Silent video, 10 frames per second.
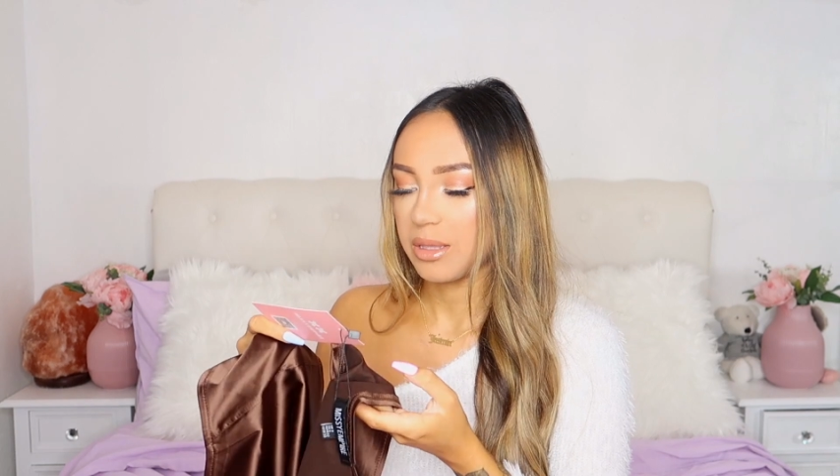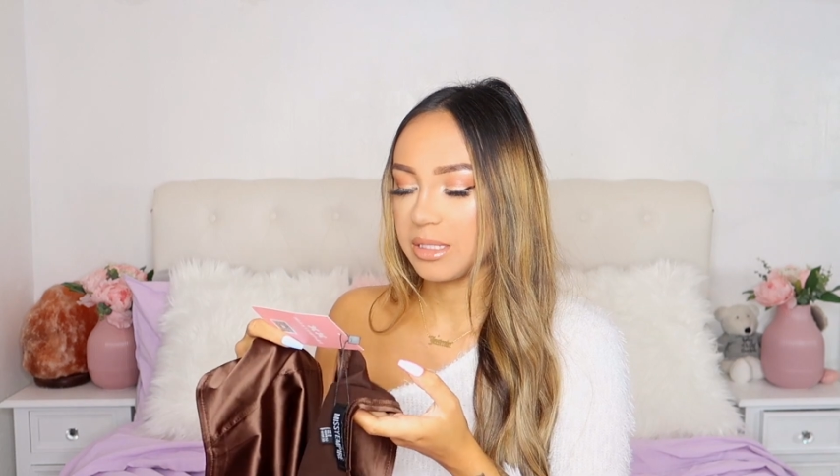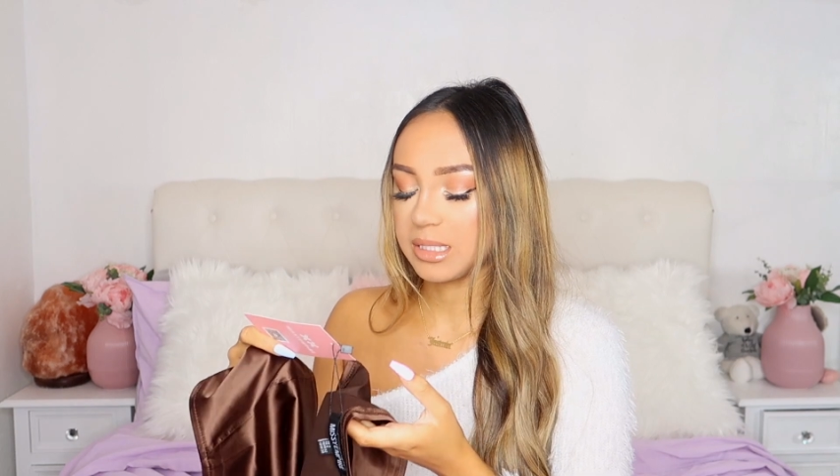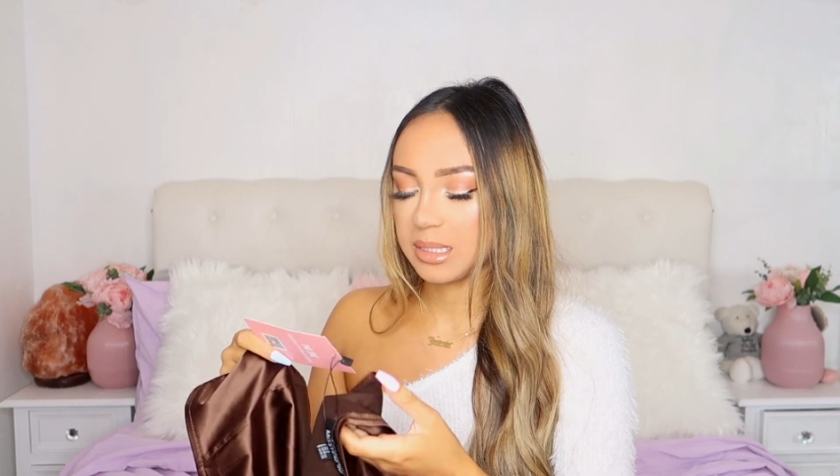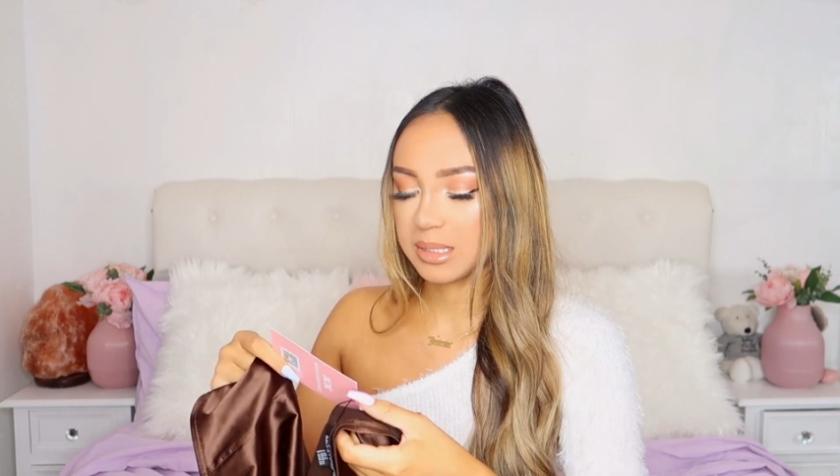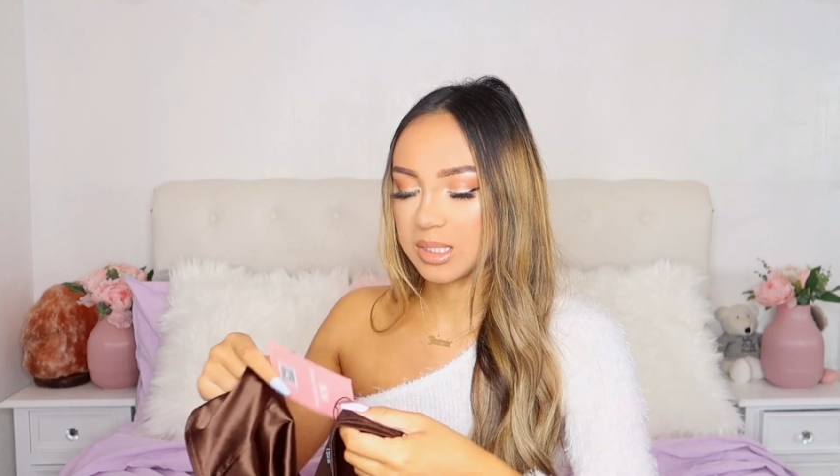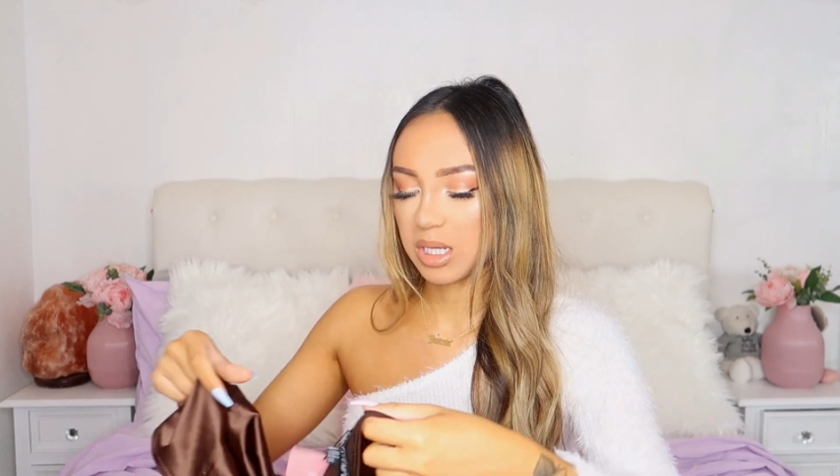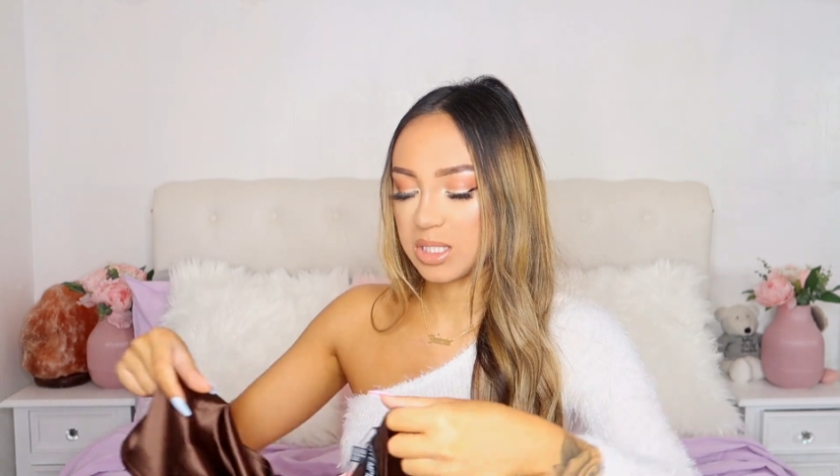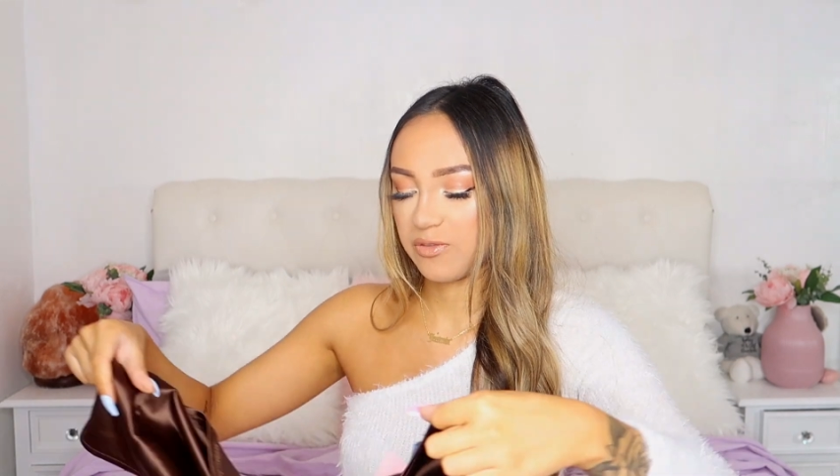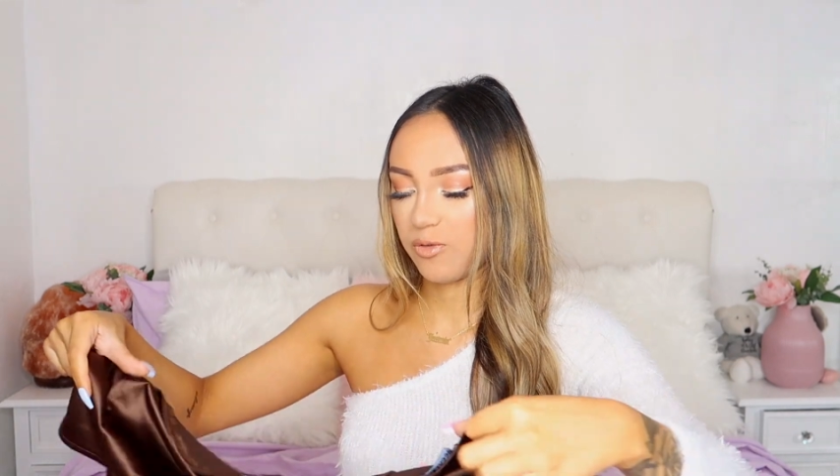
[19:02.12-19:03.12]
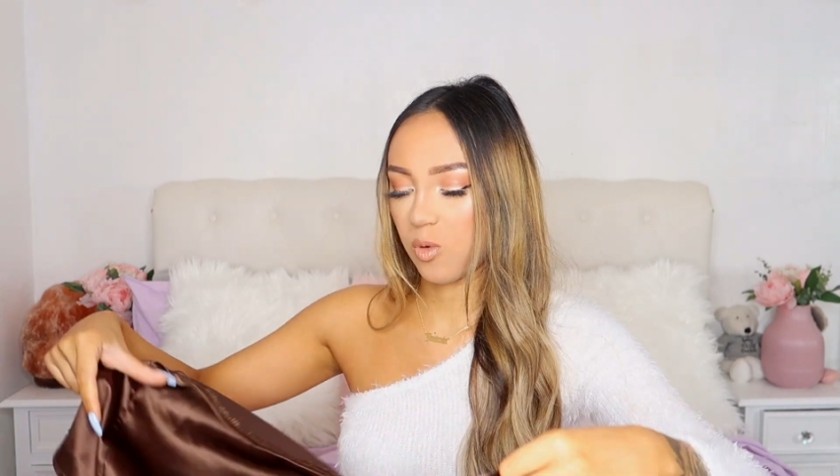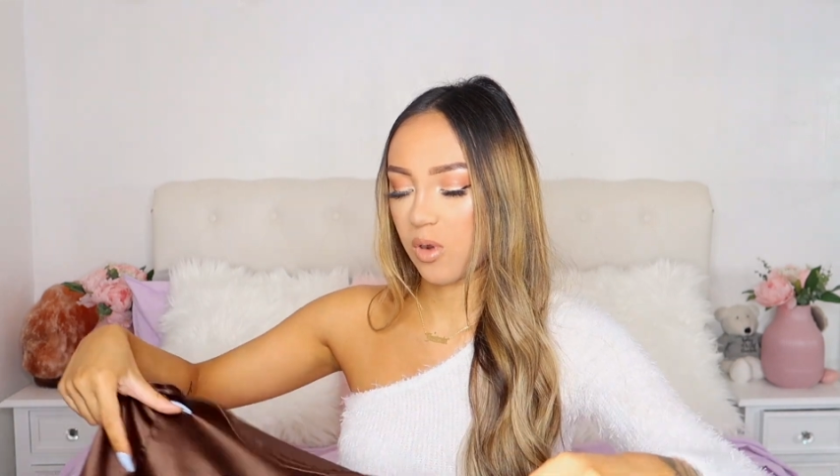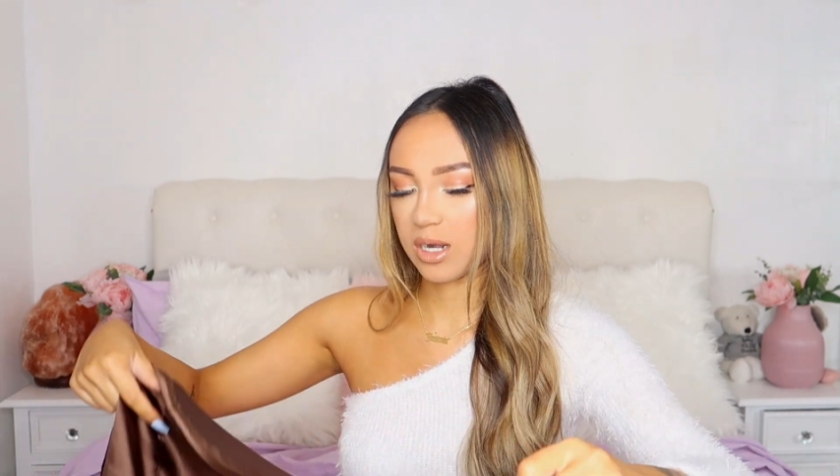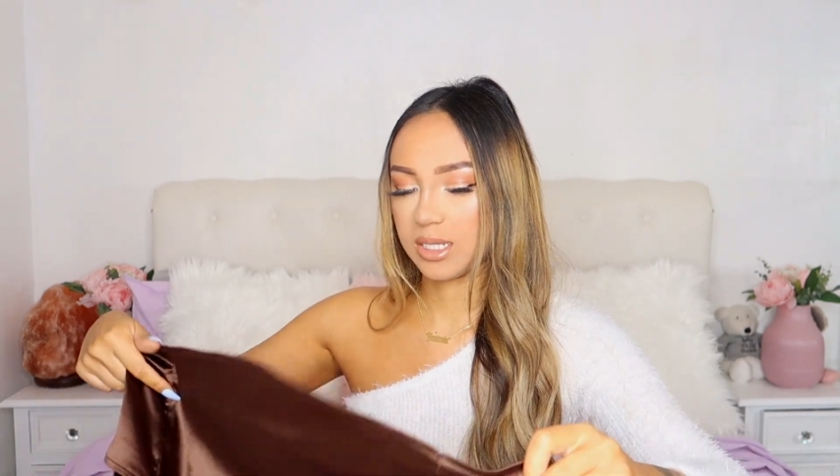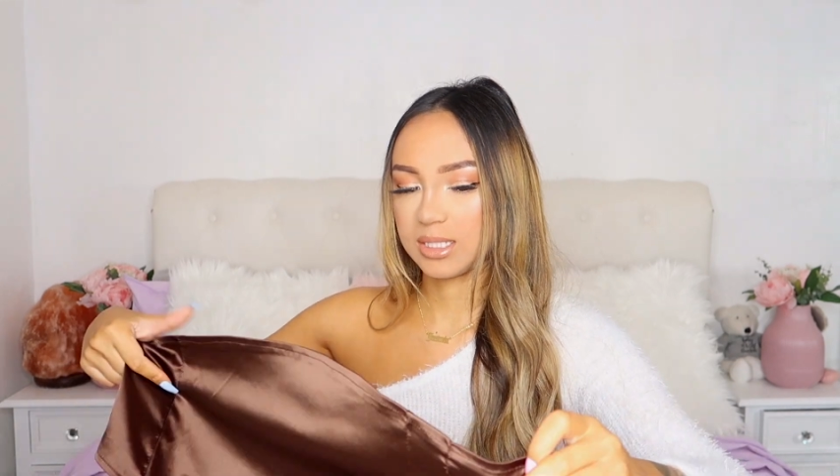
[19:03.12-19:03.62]
This is in the size
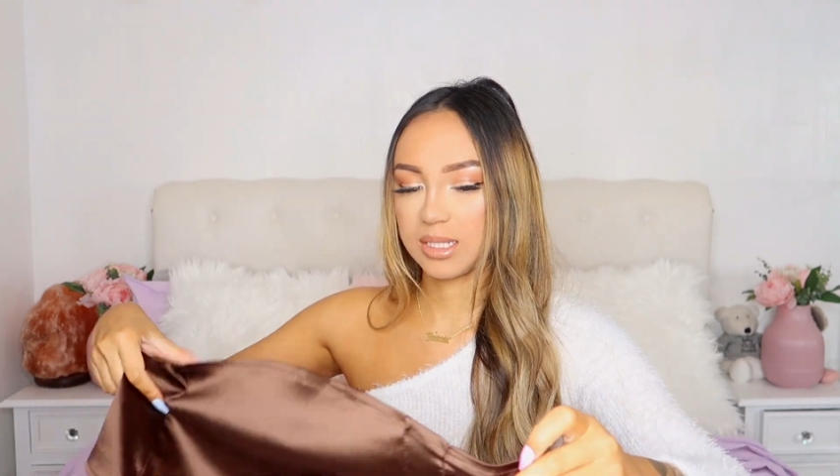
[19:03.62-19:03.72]
4 and it's